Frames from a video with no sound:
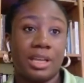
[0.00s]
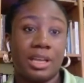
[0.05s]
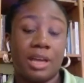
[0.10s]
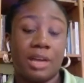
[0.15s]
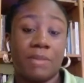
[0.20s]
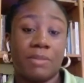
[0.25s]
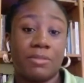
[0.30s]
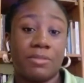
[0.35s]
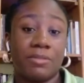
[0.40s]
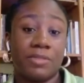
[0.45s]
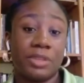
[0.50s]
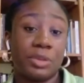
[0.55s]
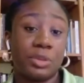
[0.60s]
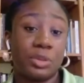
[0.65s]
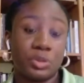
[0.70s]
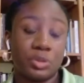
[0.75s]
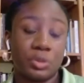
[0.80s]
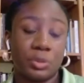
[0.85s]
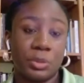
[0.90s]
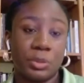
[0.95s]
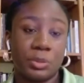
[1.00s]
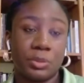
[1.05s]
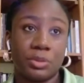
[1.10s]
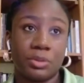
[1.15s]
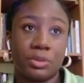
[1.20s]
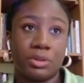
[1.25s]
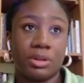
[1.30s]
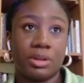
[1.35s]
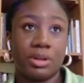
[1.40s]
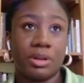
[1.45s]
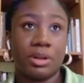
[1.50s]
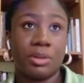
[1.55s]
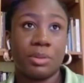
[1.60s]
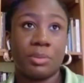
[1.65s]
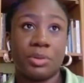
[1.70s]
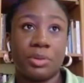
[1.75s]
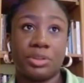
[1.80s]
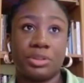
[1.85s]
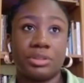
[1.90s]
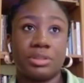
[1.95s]
vehicles for people.
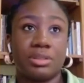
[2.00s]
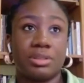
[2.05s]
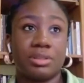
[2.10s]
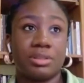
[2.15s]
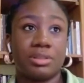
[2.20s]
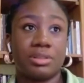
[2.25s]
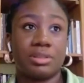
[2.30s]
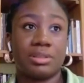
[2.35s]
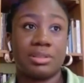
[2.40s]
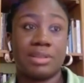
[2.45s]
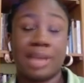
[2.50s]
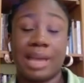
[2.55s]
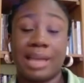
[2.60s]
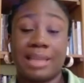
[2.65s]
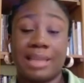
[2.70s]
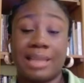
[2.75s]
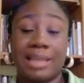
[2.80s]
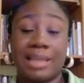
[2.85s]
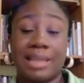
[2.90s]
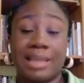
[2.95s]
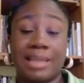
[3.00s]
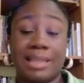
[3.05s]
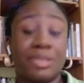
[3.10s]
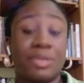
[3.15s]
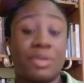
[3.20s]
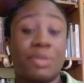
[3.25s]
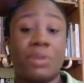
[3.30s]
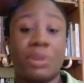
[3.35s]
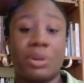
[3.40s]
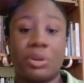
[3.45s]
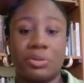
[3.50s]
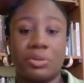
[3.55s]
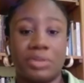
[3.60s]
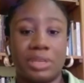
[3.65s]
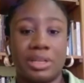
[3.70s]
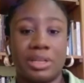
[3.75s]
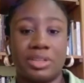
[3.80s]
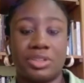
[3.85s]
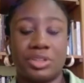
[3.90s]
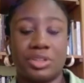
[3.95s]
But yeah, I think the overall feeling is
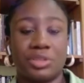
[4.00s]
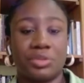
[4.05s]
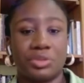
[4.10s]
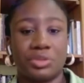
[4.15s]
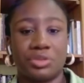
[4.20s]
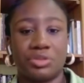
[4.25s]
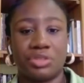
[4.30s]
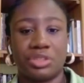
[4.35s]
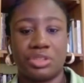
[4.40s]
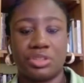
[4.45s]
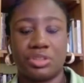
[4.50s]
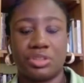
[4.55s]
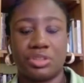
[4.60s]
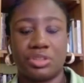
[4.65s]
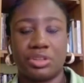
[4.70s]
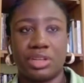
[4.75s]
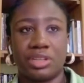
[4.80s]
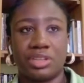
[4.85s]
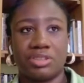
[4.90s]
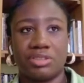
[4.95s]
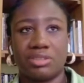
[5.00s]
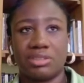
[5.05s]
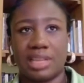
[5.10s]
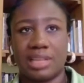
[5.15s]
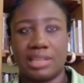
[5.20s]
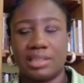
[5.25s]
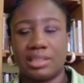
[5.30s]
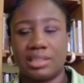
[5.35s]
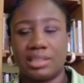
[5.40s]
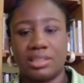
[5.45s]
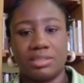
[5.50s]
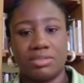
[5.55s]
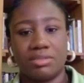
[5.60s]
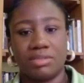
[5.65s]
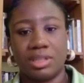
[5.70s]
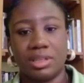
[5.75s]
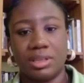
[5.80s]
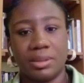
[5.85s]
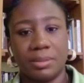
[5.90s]
just frustration and just sadness, really.